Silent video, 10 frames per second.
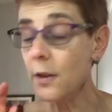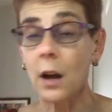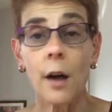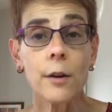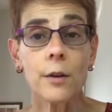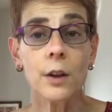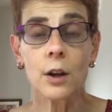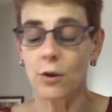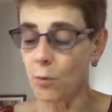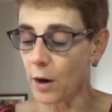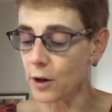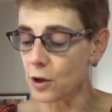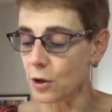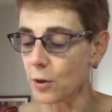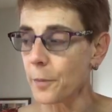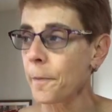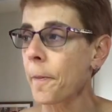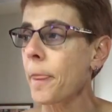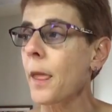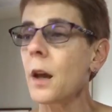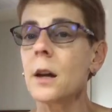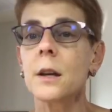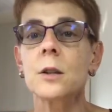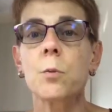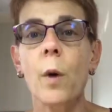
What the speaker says: The other thing you want to do is